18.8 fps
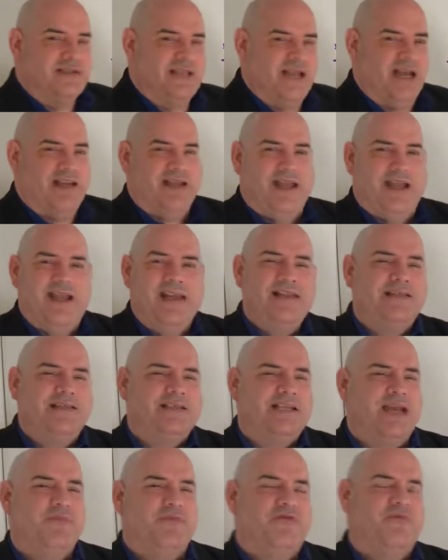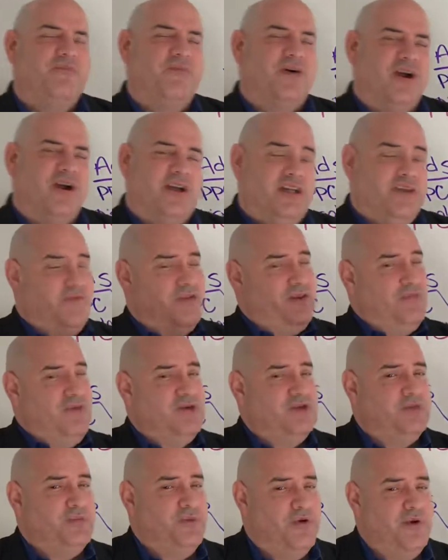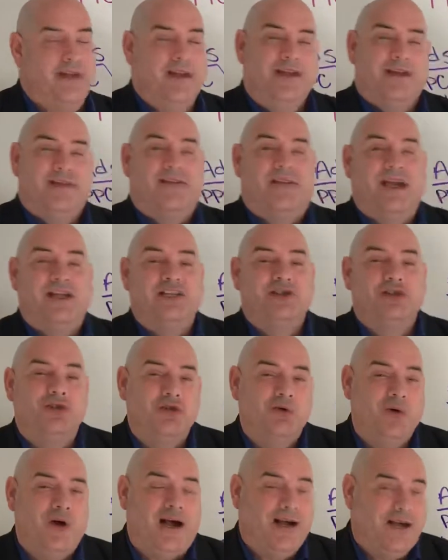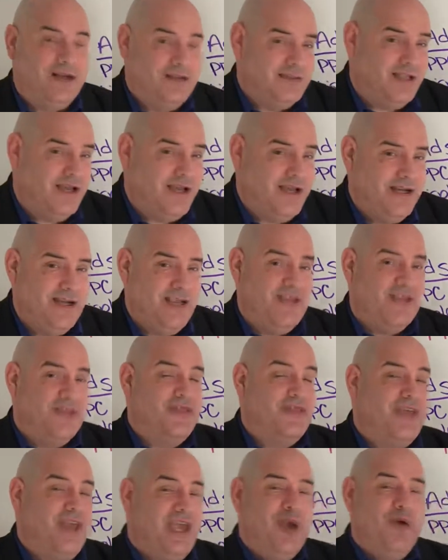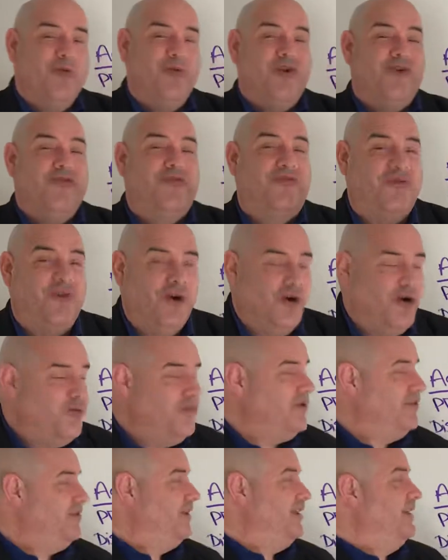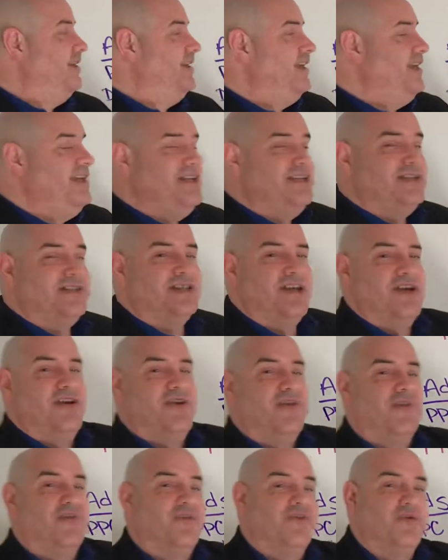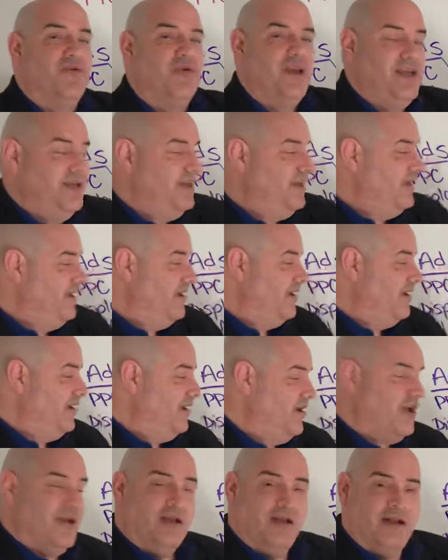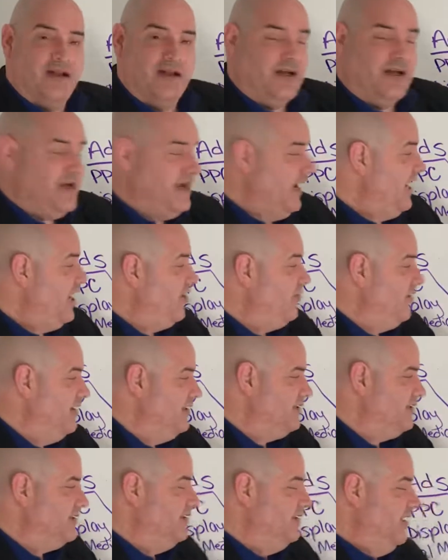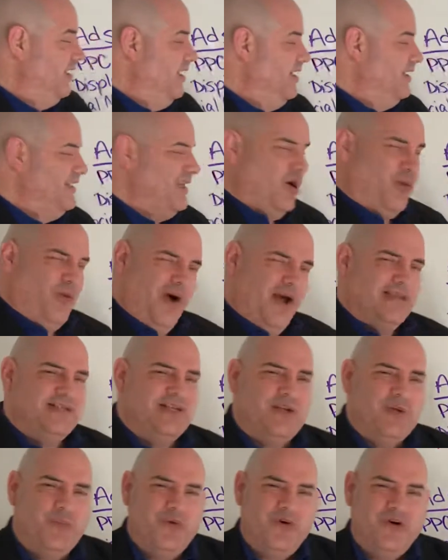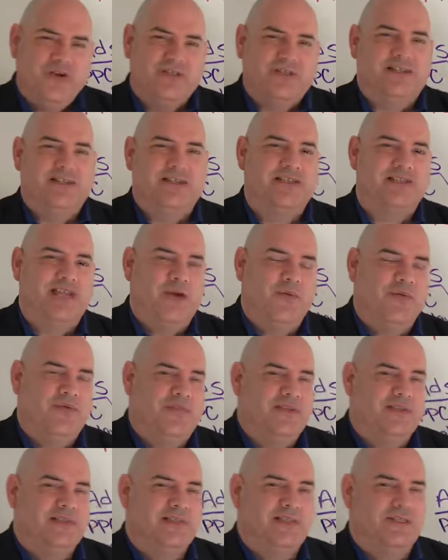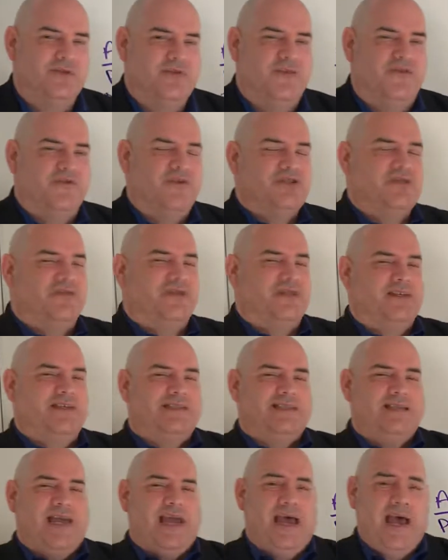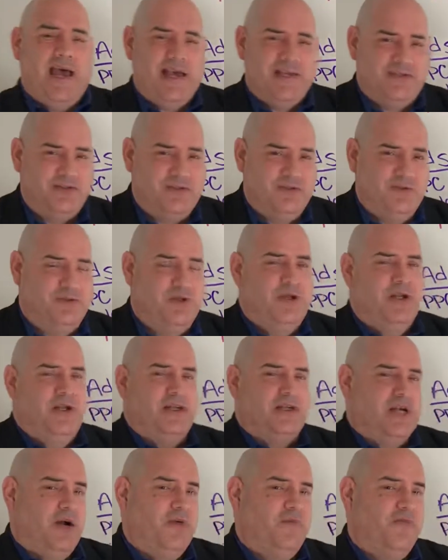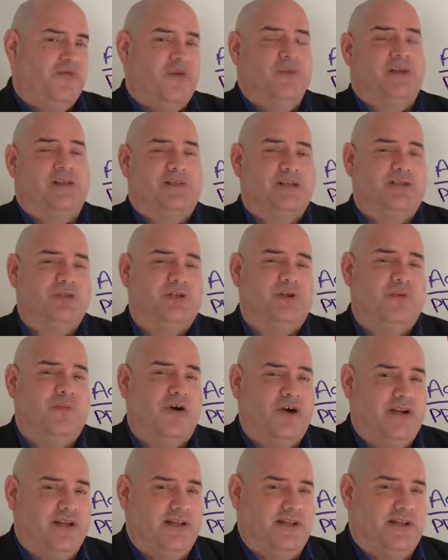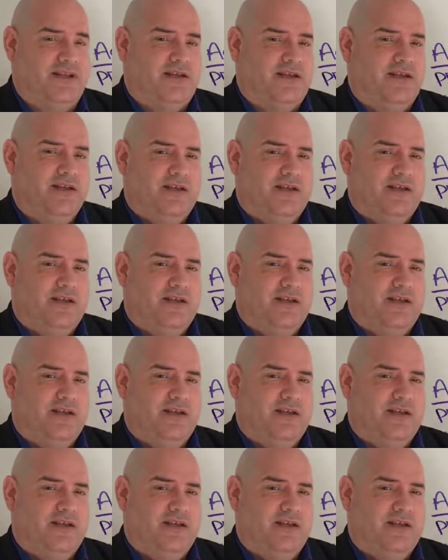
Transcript: that any type of marketing, for the most part, that you do online, they will fall within these three areas. Now, why is it important to understand what this is? Well, first of all, this has to come from your digital marketing